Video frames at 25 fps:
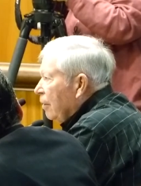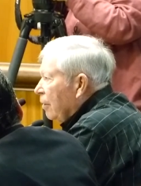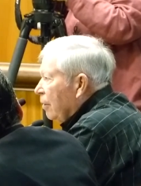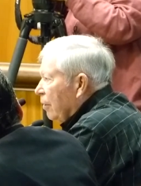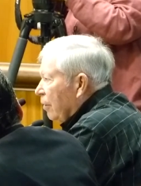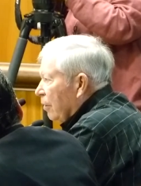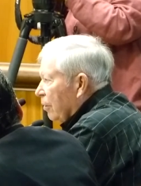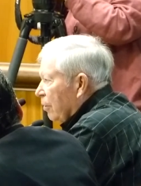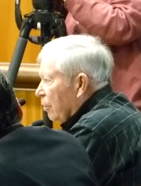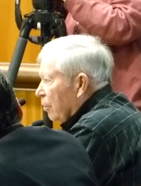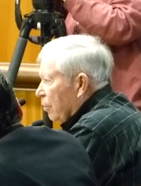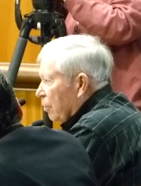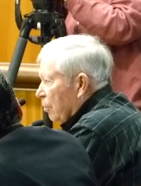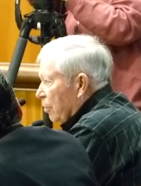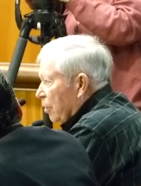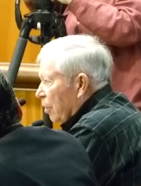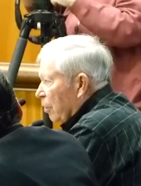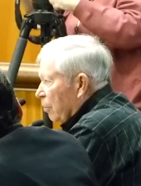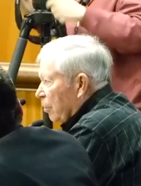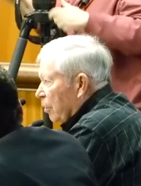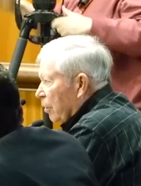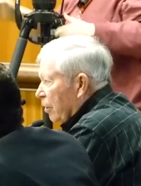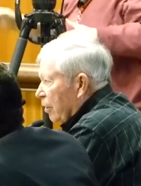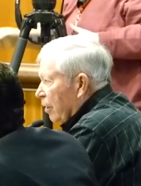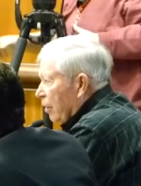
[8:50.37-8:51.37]
This is
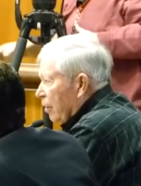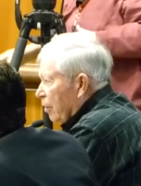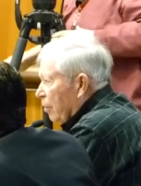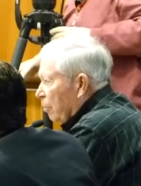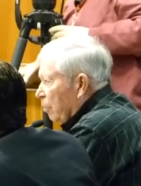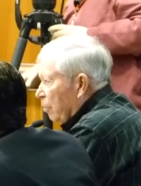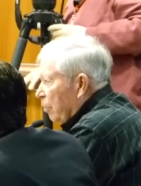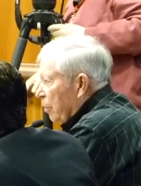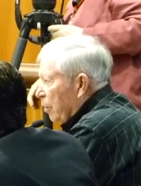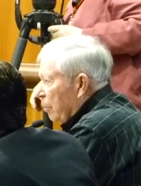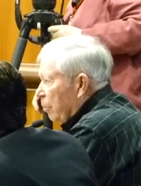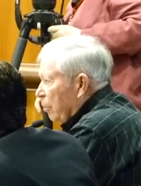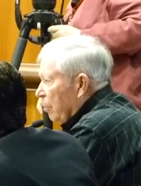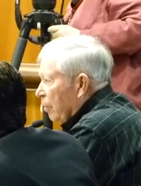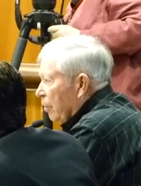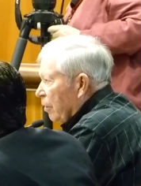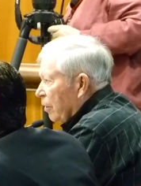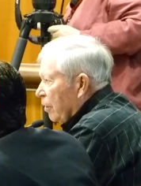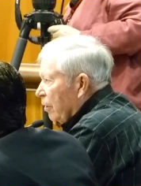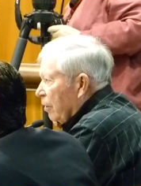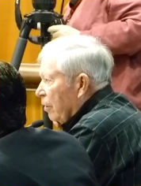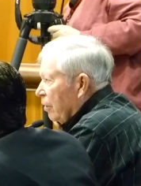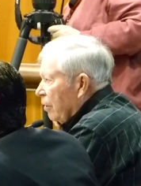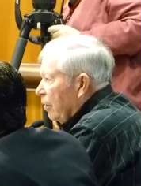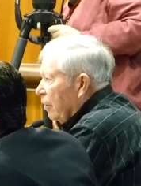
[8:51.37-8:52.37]
something that the people
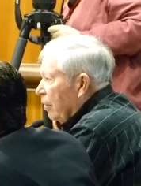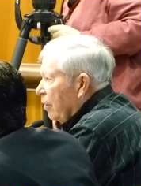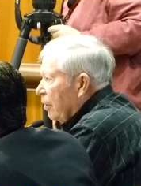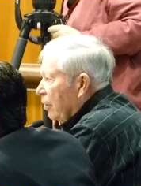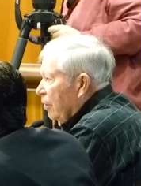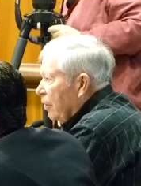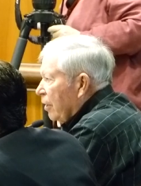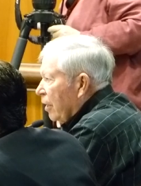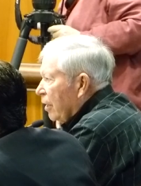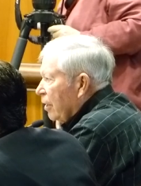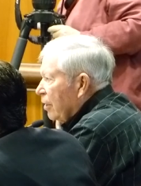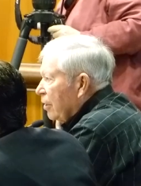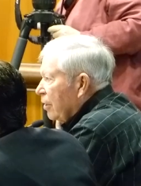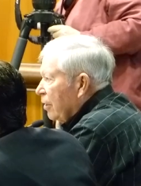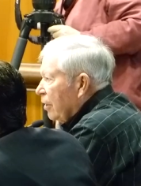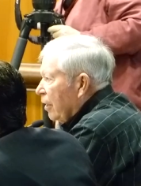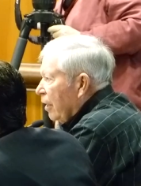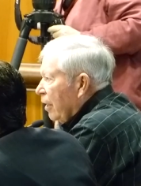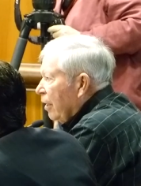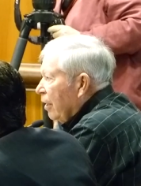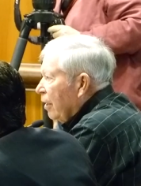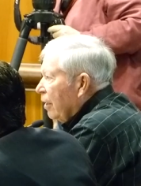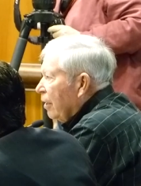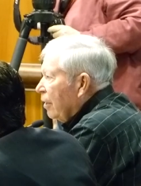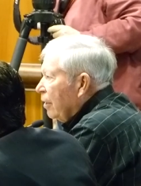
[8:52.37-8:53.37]
in, in Jackson
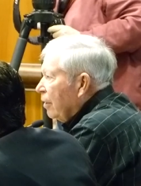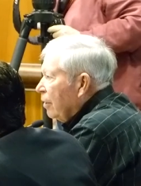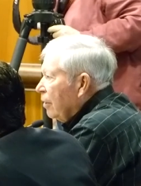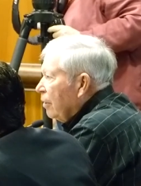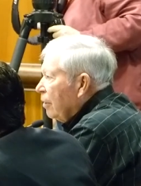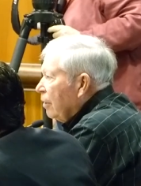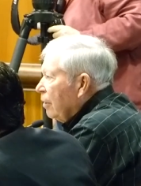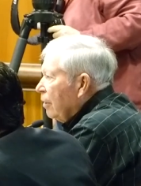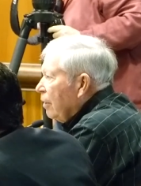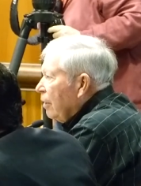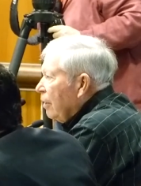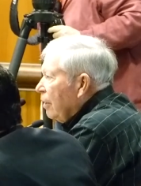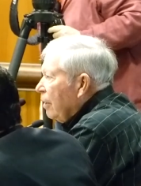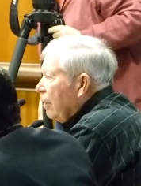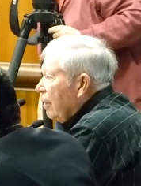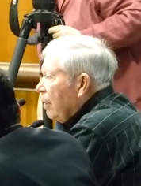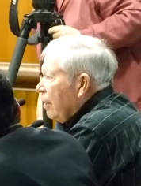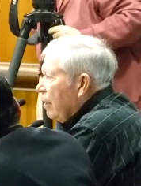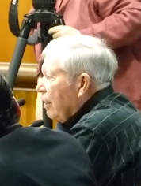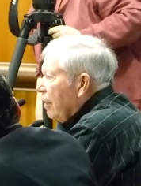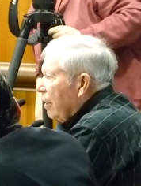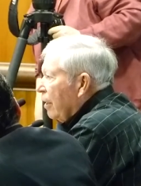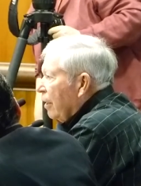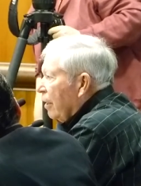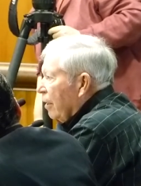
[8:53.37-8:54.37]
County
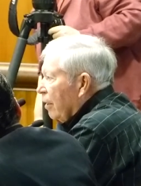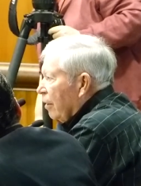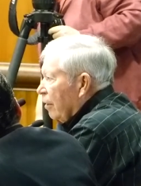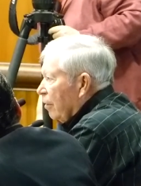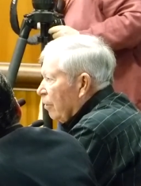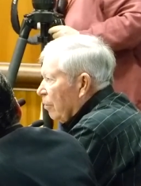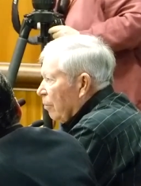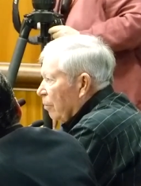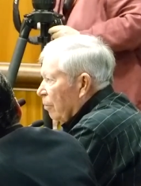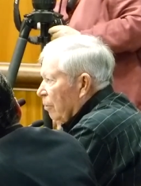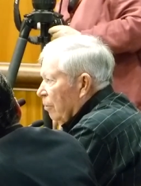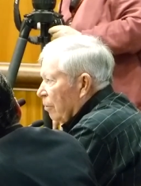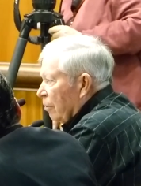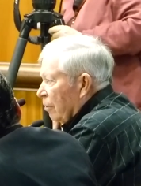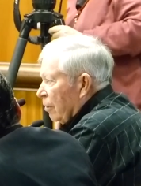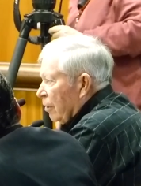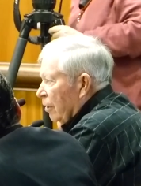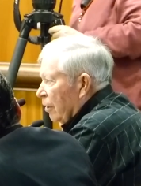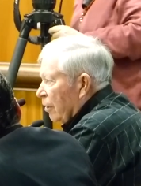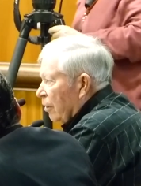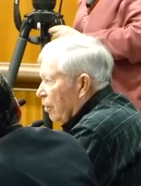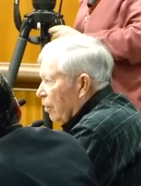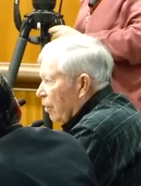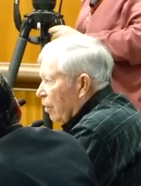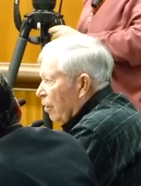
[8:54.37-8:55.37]
can
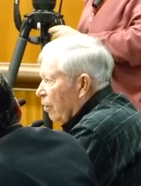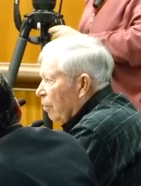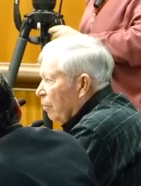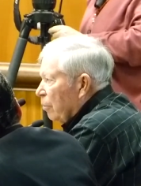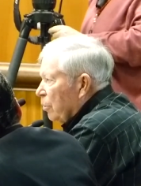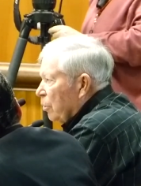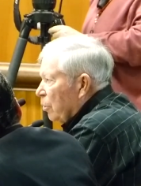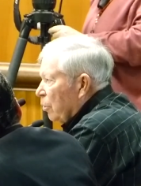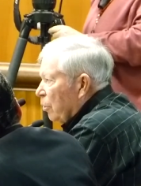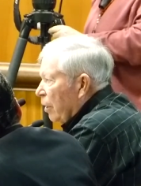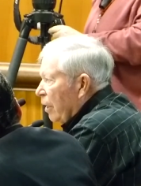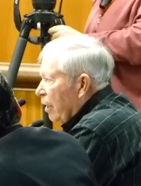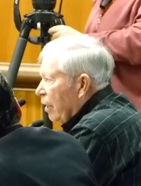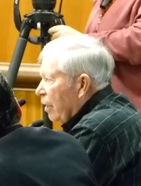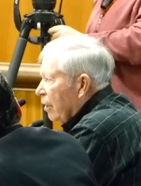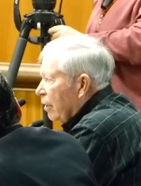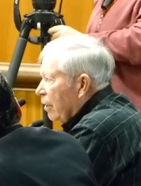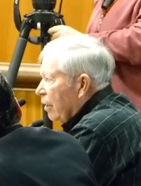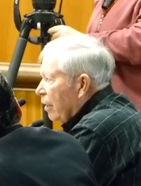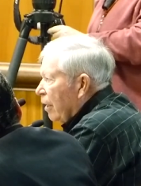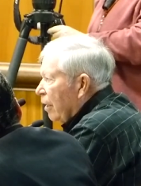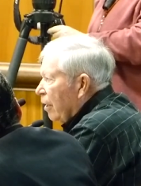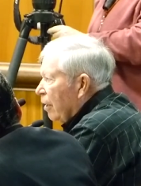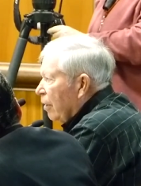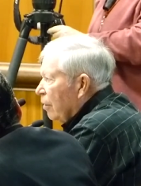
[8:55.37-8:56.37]
get their arms around
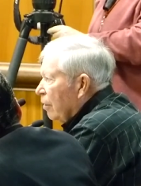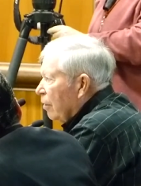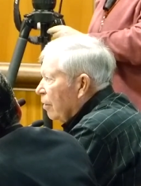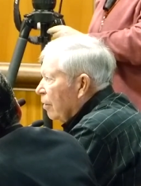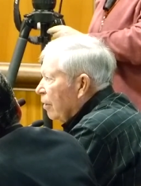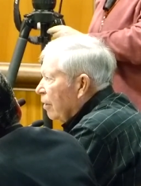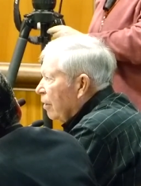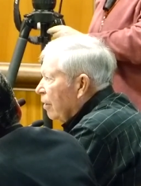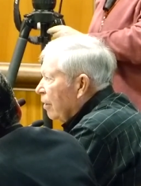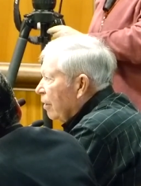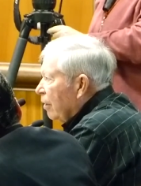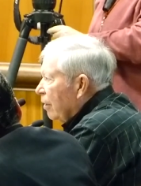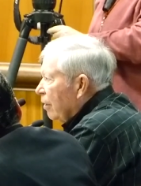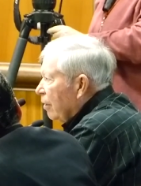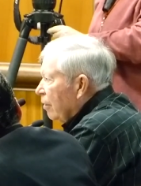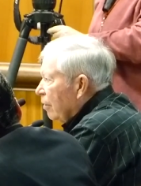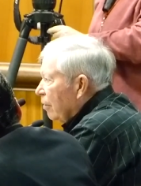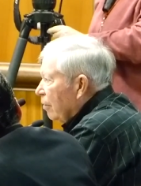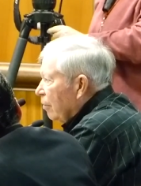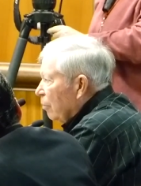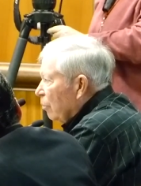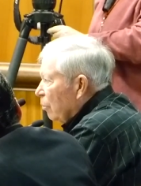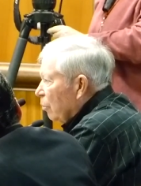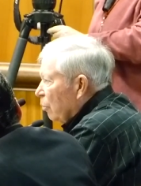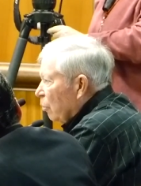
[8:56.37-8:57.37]
and,
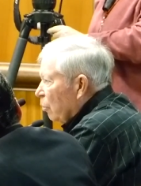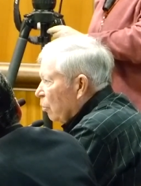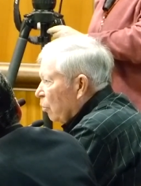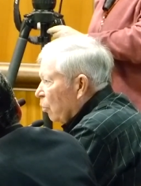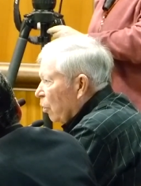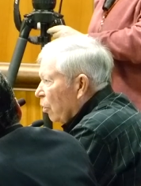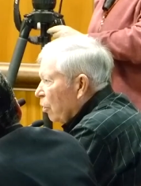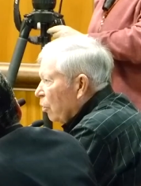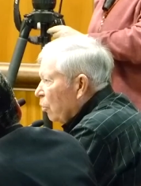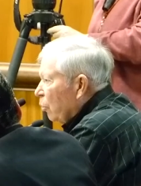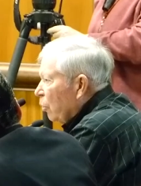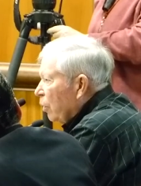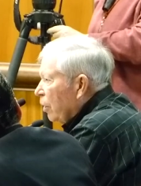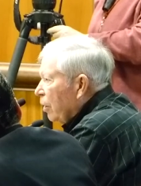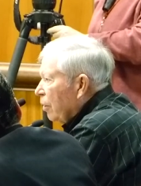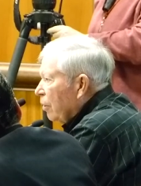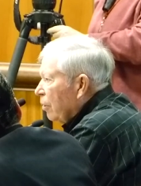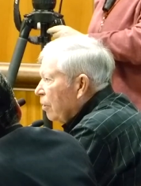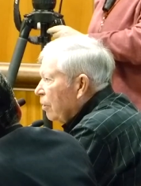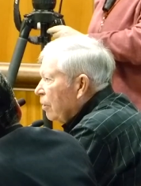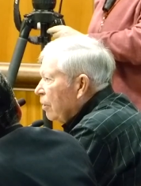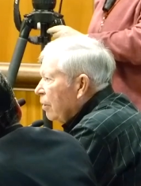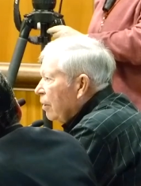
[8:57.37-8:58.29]
and work with